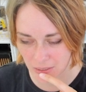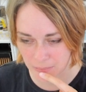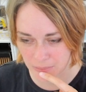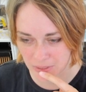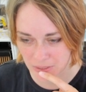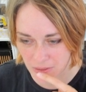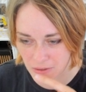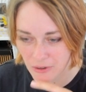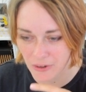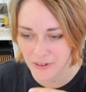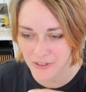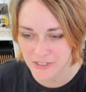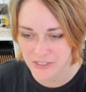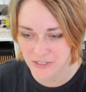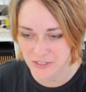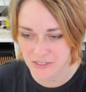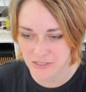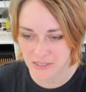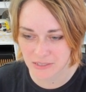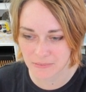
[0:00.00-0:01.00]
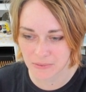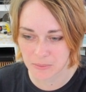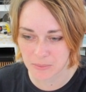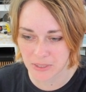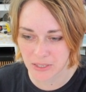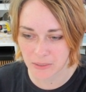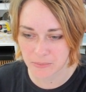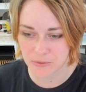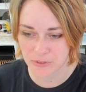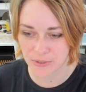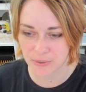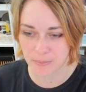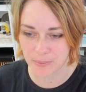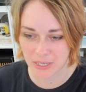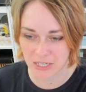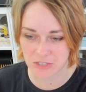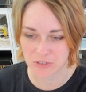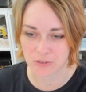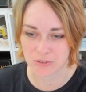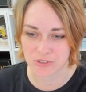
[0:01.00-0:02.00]
mean the colors doesn't even meet up to the
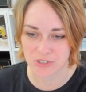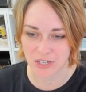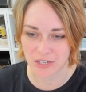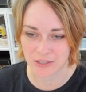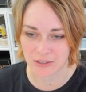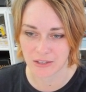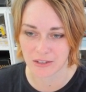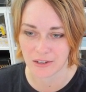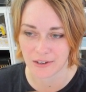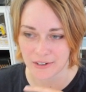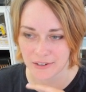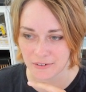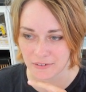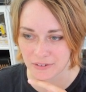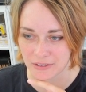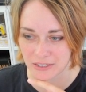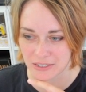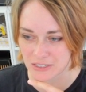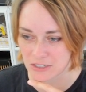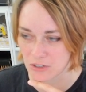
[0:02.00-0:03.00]
pixels in the line art. It's